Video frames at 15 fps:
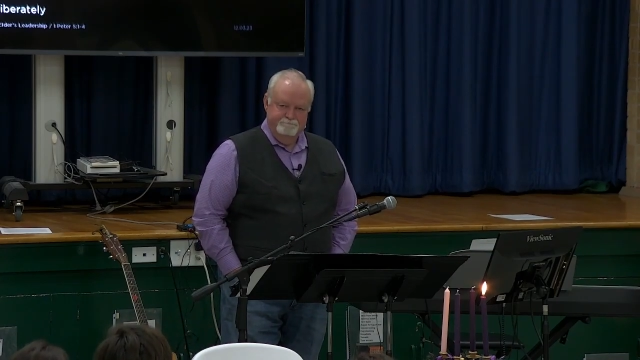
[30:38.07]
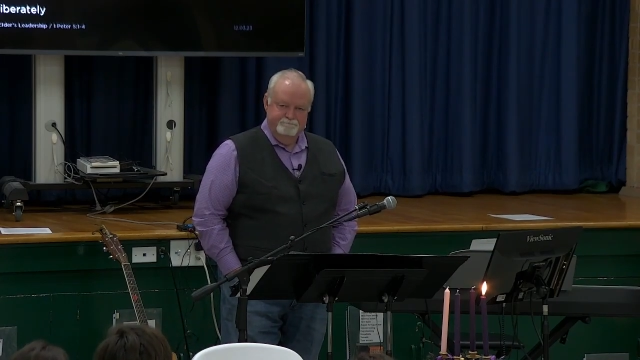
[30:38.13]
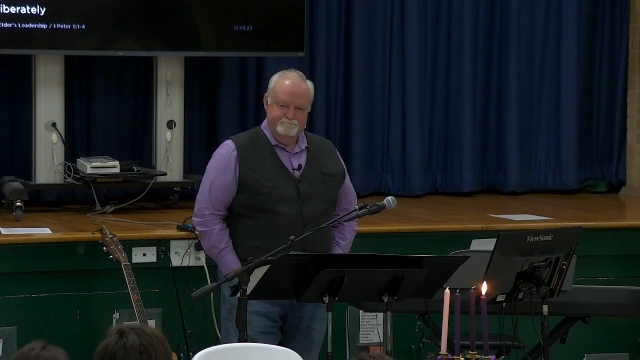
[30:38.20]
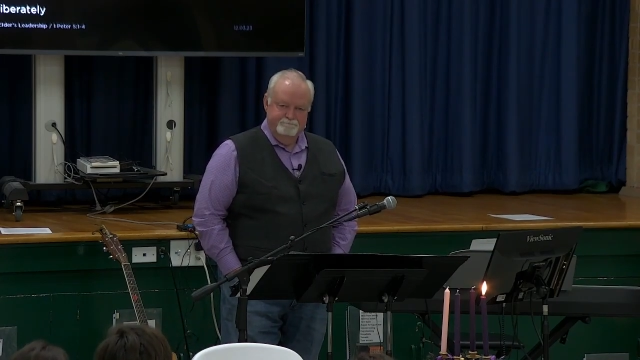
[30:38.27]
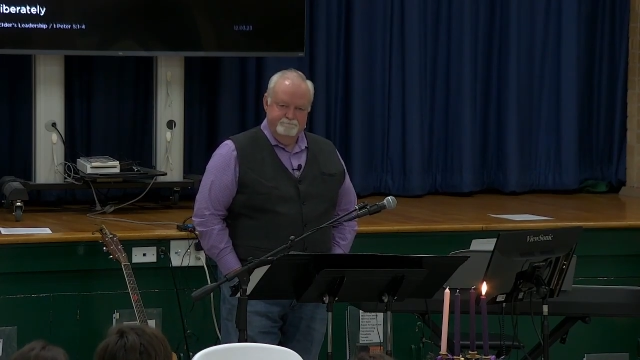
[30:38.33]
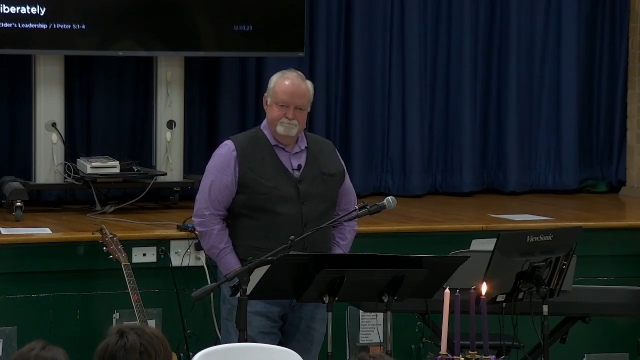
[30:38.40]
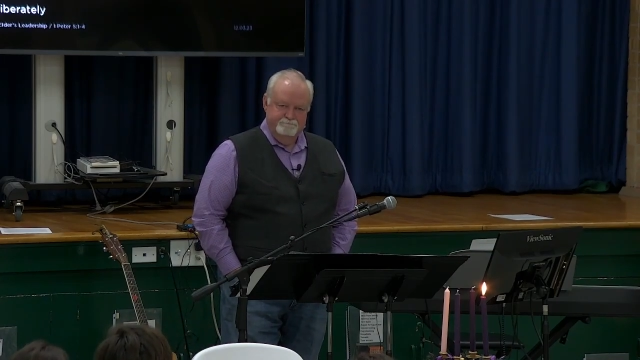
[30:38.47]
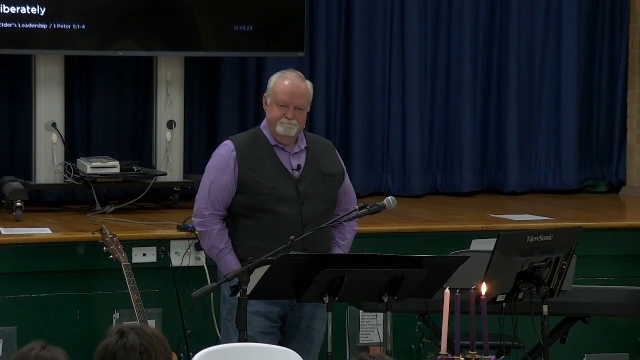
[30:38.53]

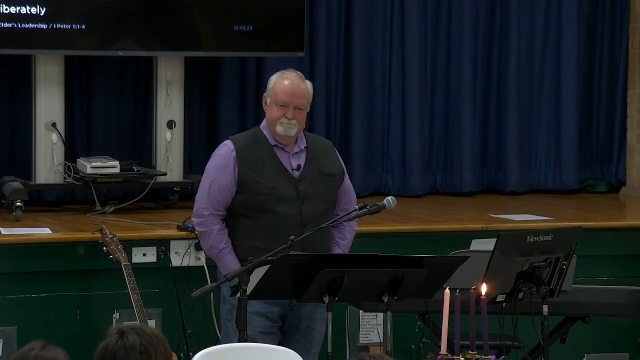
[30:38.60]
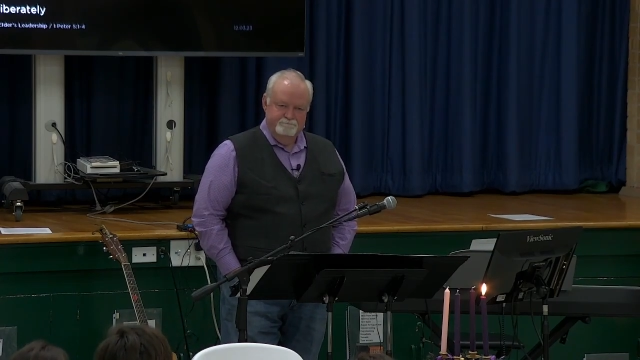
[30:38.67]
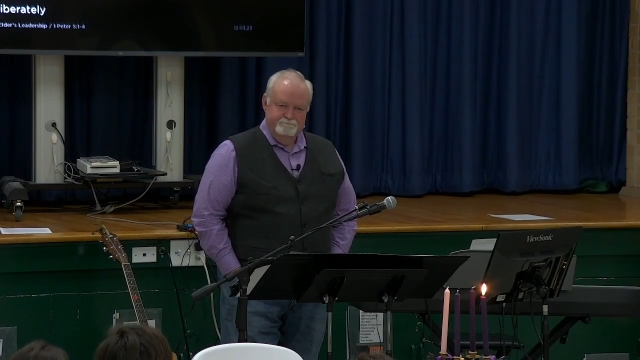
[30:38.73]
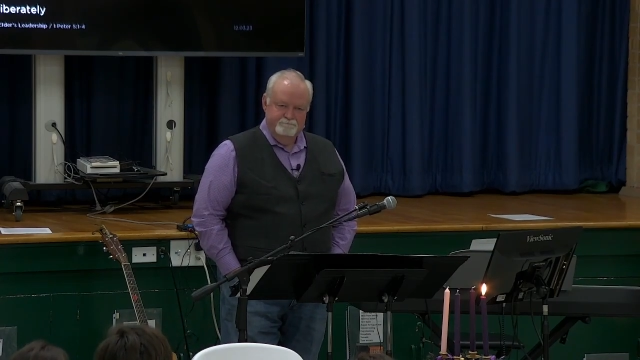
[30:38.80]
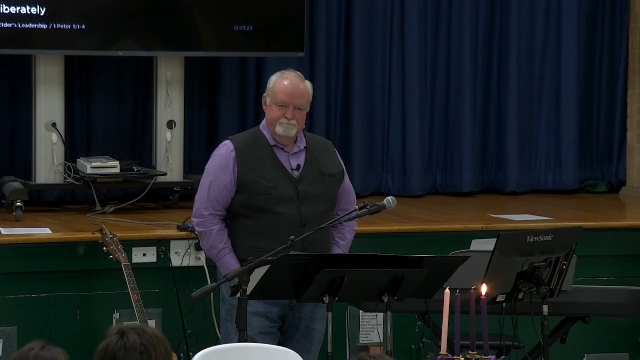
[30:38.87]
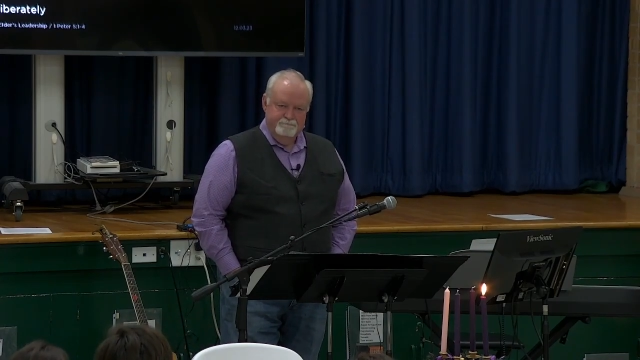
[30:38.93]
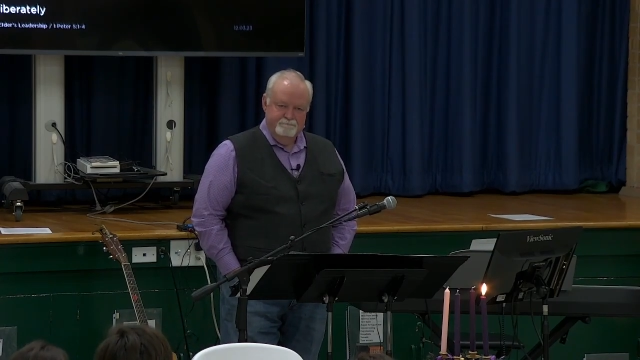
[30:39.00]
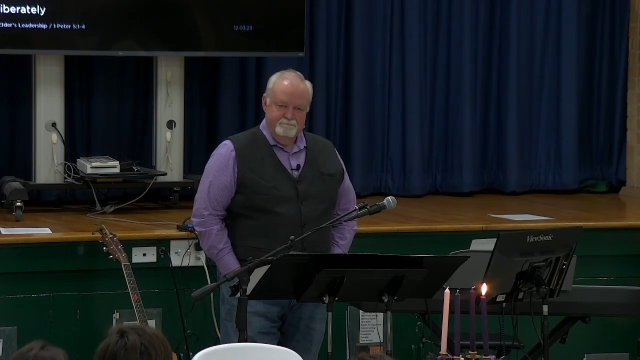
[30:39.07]

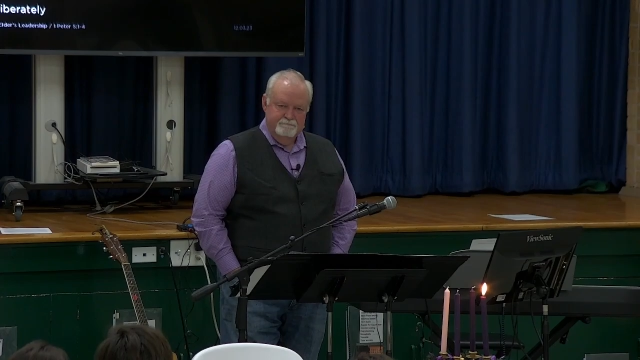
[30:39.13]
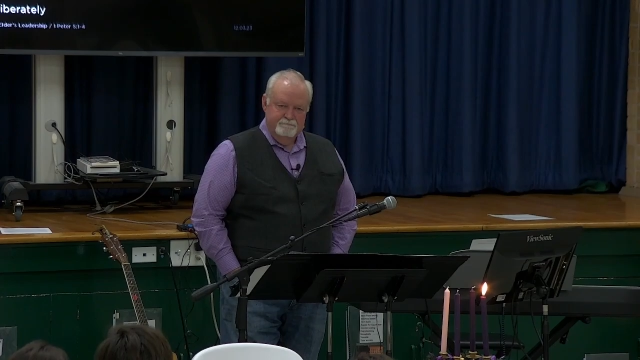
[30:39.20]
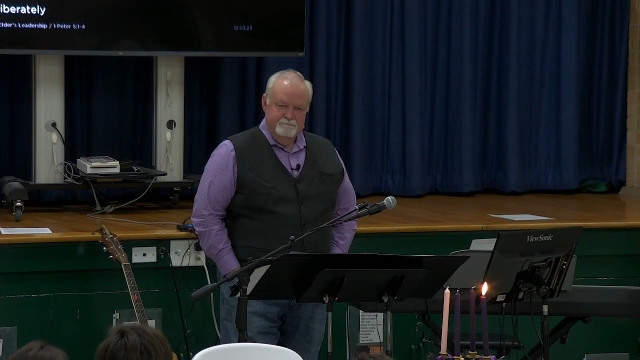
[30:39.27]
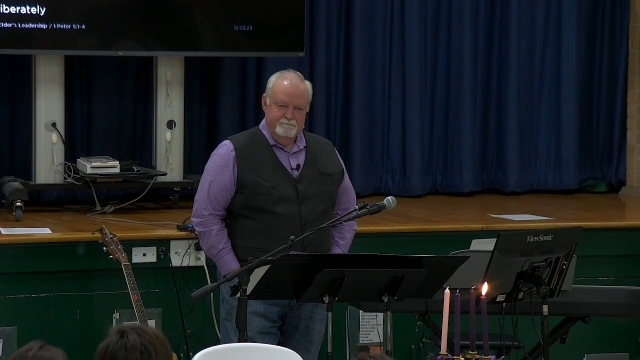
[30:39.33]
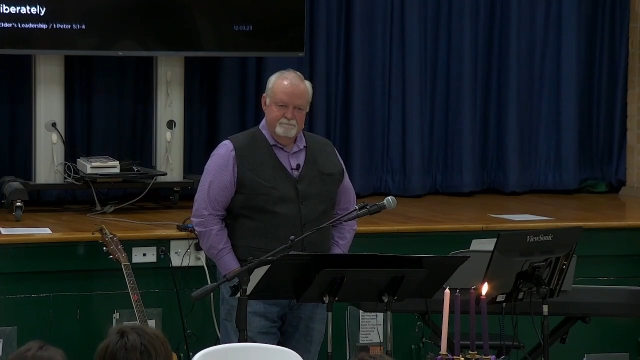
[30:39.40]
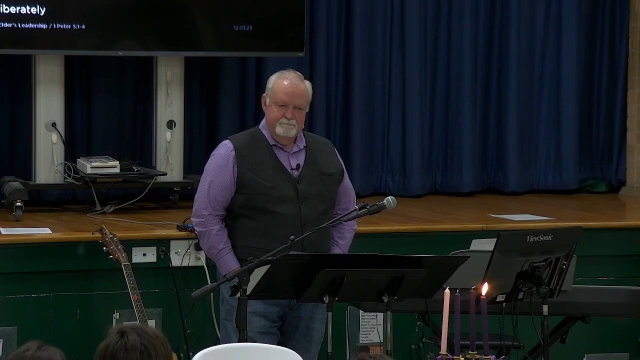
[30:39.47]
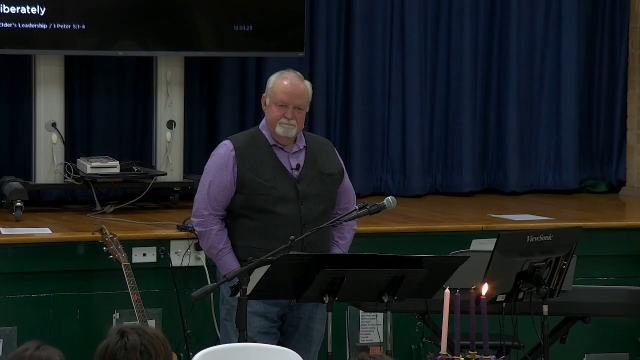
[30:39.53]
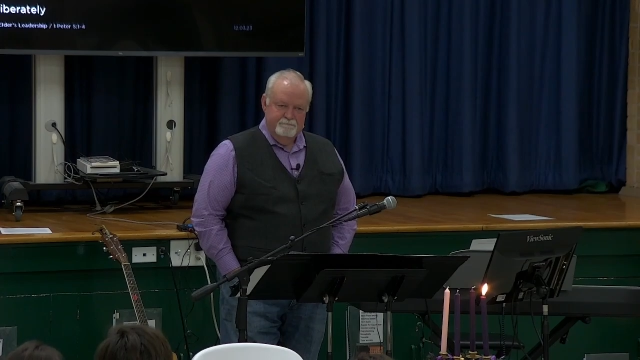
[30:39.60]

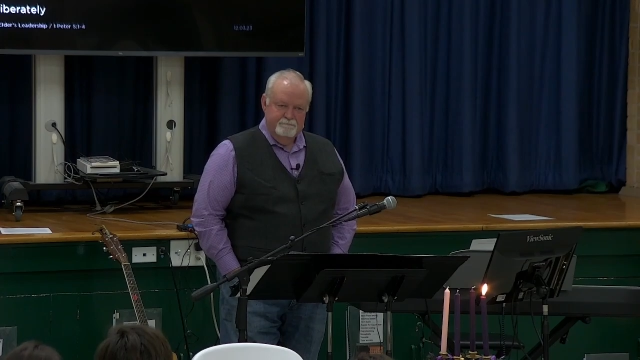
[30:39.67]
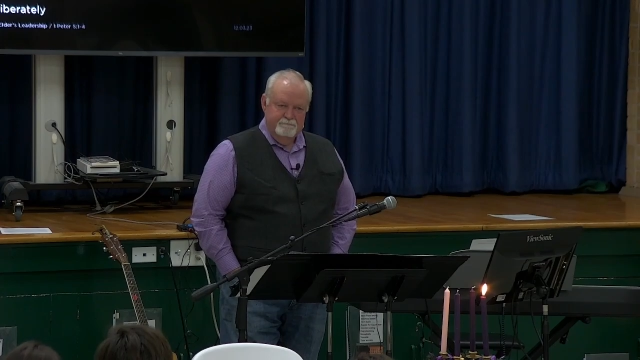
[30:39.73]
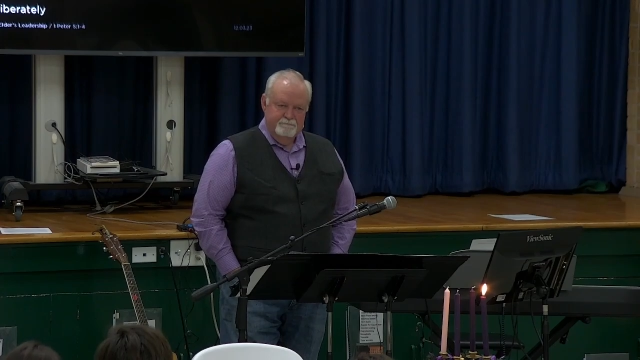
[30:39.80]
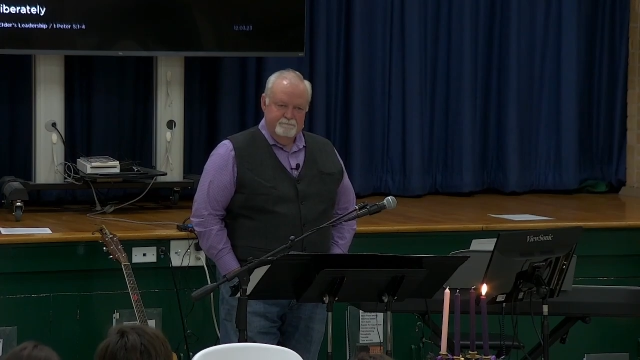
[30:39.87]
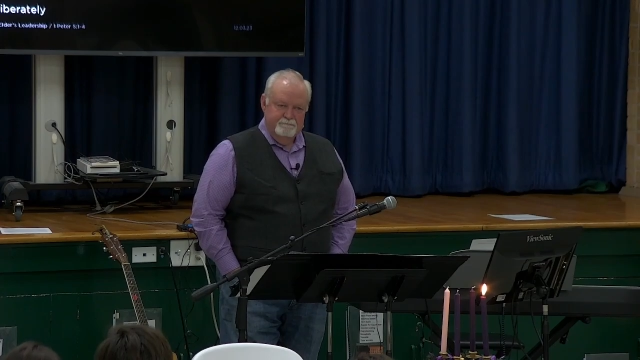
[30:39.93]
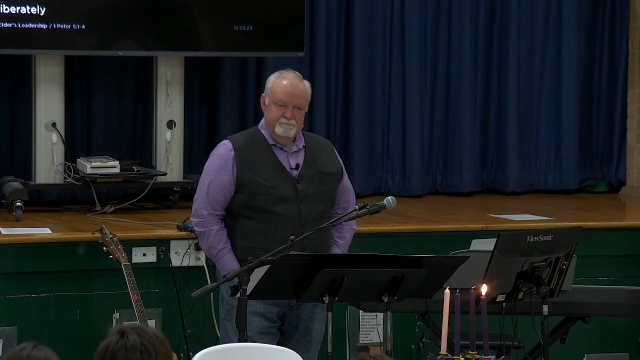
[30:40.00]
No one is speaking in this clip.